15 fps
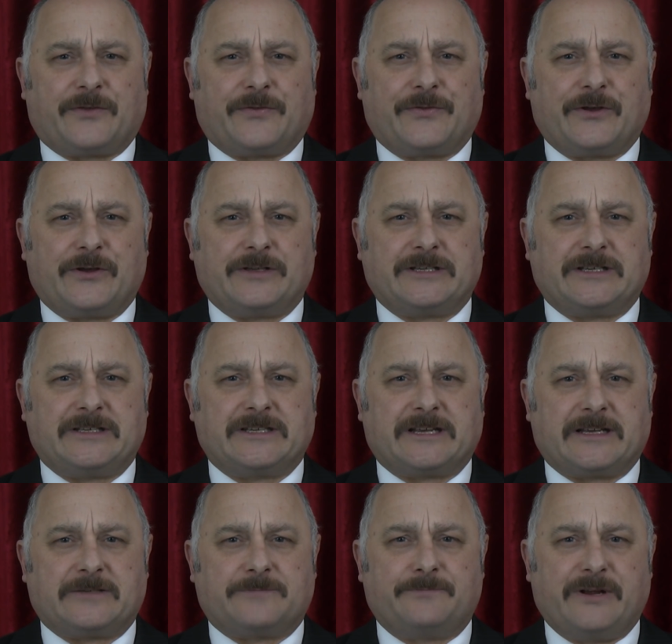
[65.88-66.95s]
the
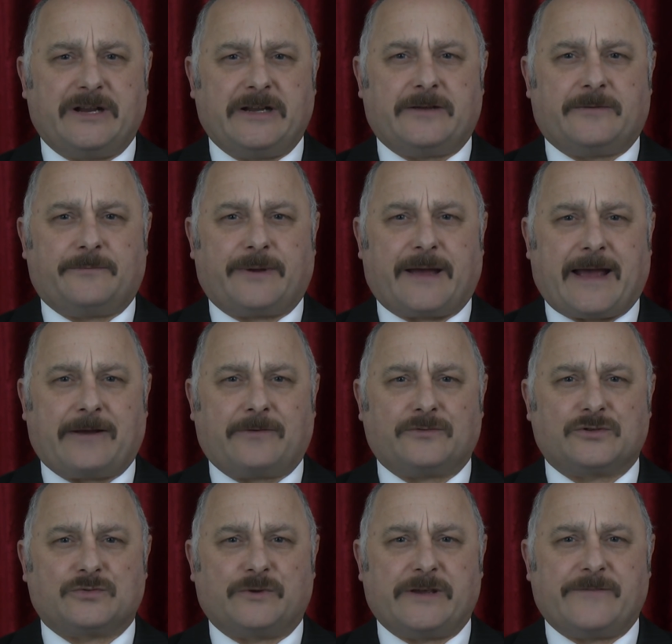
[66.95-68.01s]
£36 billion
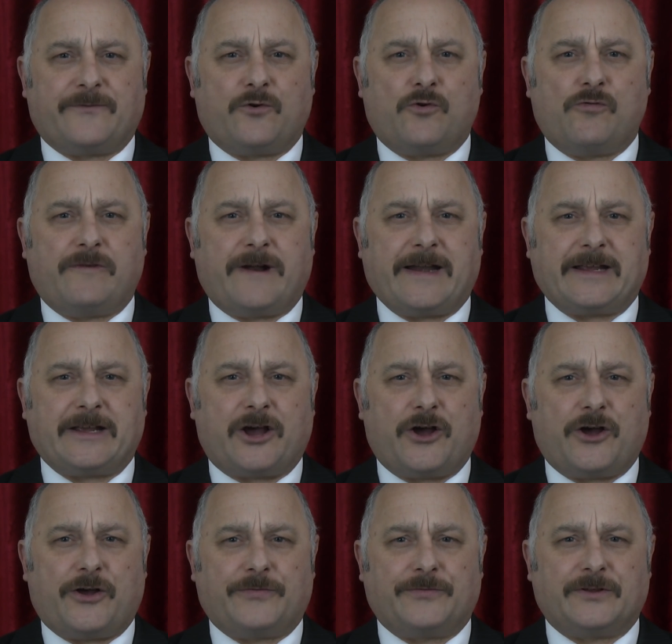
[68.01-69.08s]
we've already
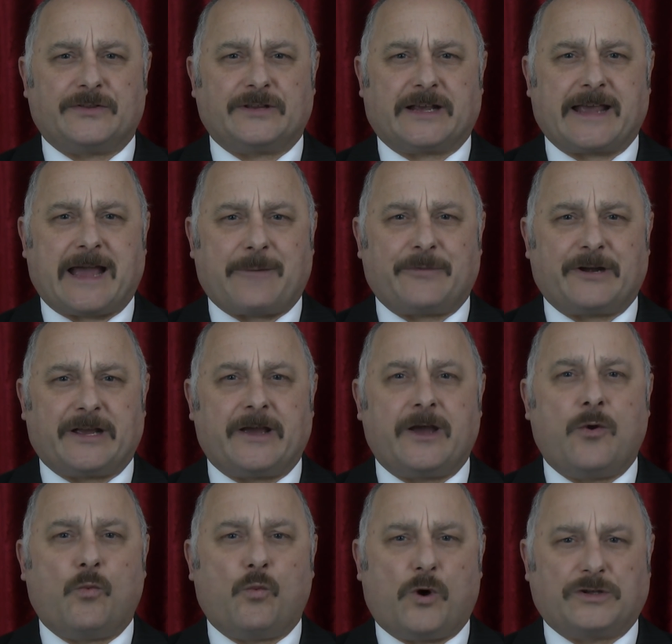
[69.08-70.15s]
heard that the Cabinet
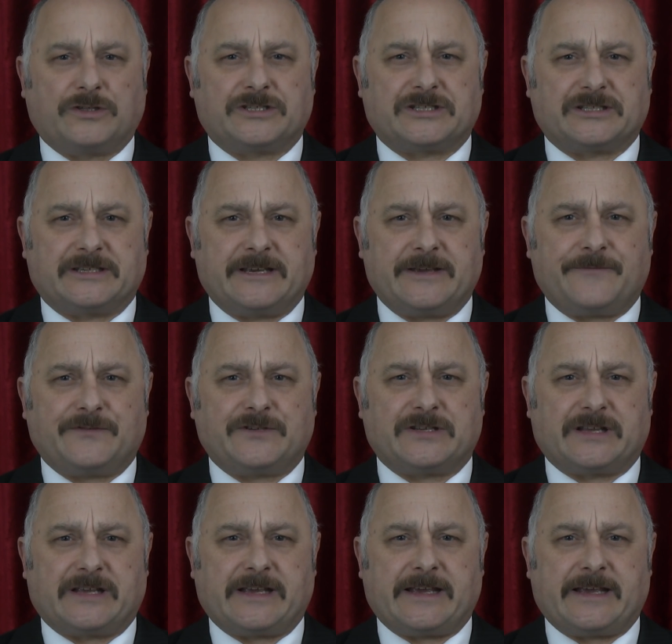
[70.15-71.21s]
wants to give to
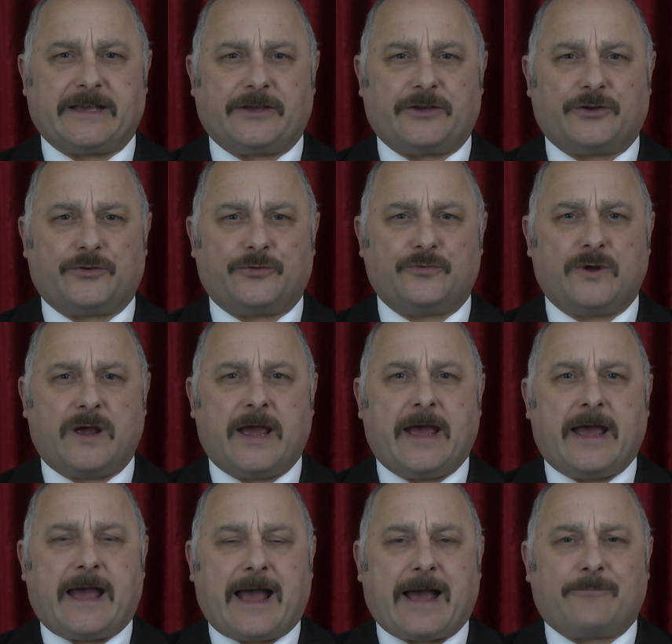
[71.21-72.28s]
the EU
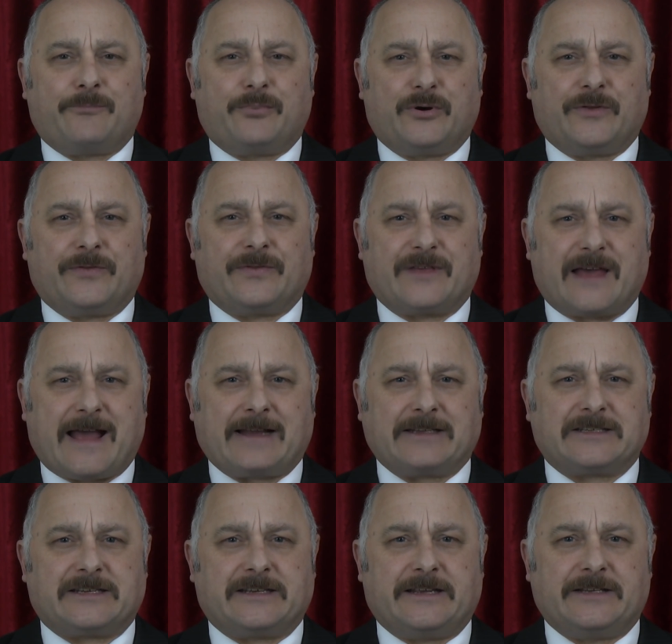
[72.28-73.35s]
and put
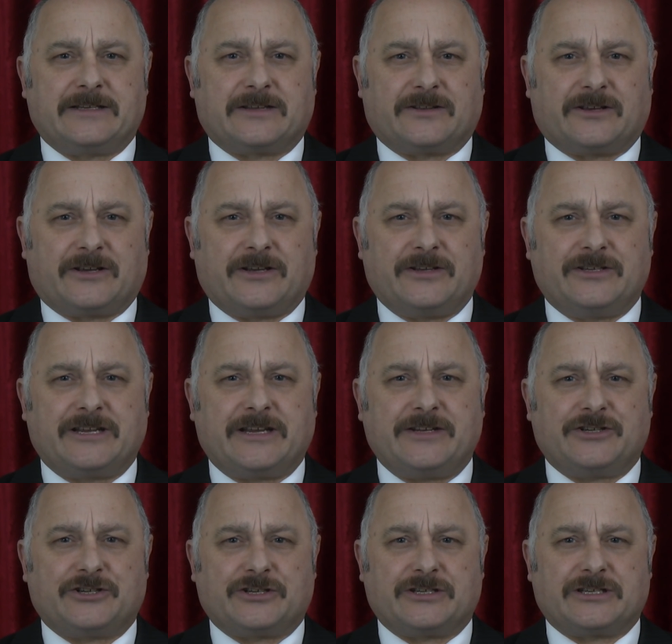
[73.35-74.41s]
that into the
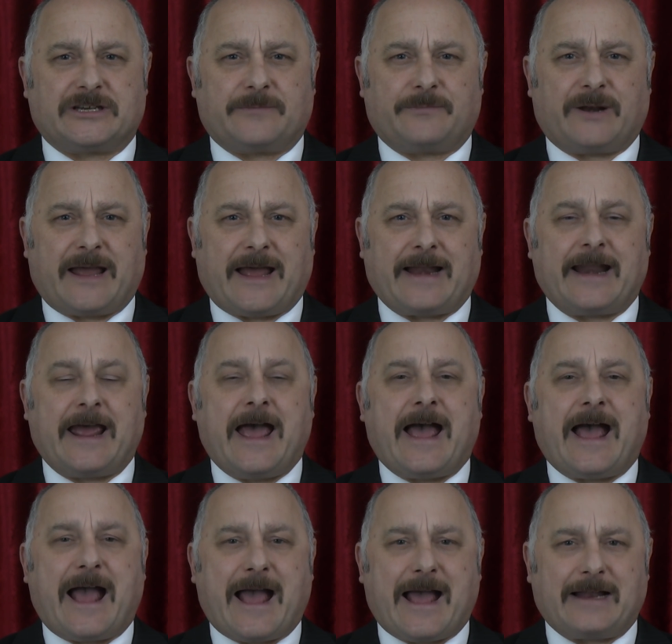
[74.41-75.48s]
contingency plan
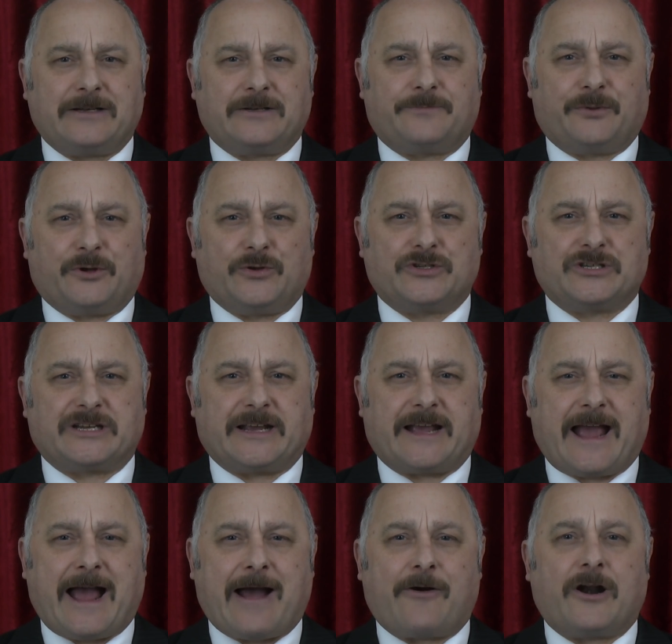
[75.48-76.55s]
and
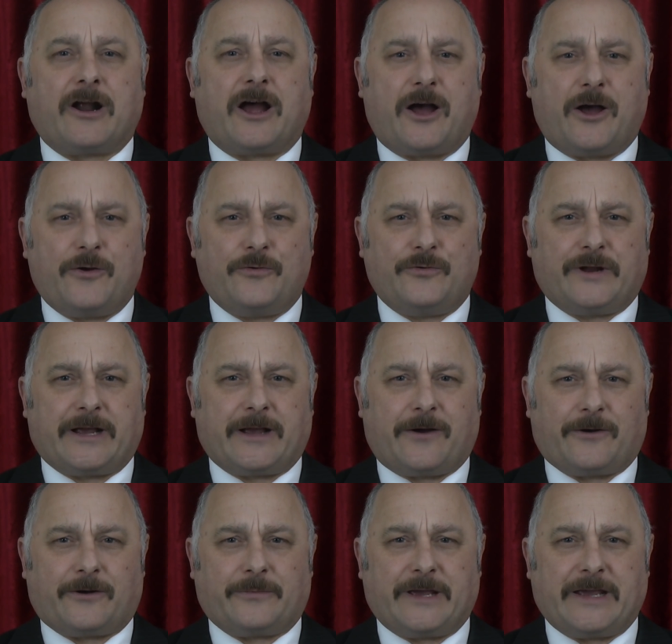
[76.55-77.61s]
boosting our own
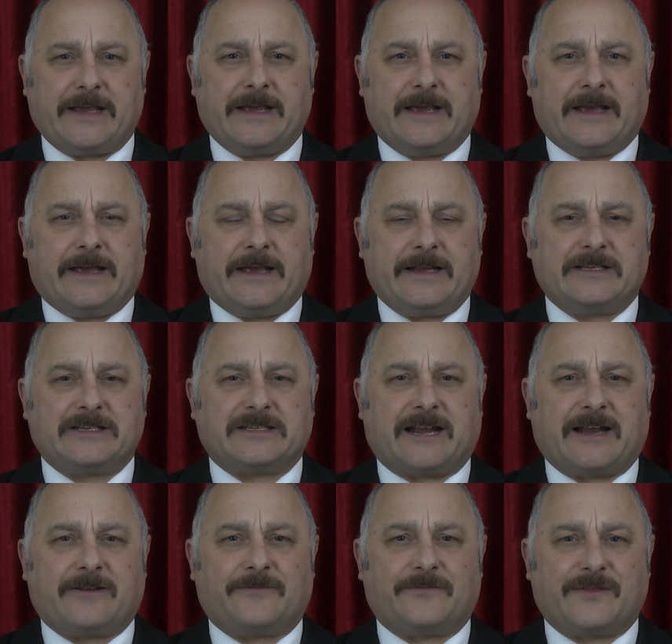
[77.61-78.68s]
economy
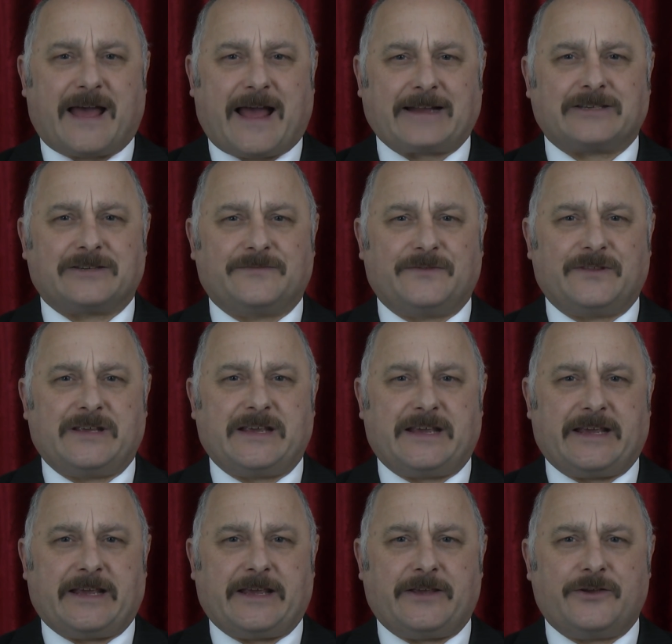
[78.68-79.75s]
instead of that of the
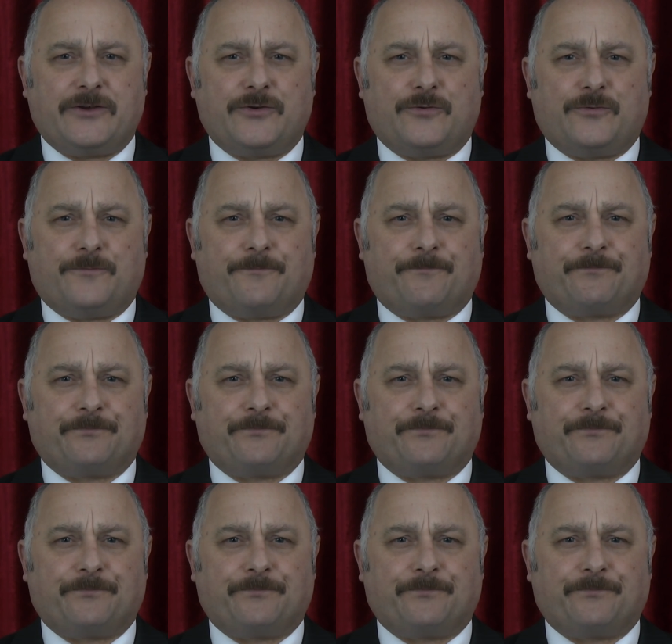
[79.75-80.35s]
EU.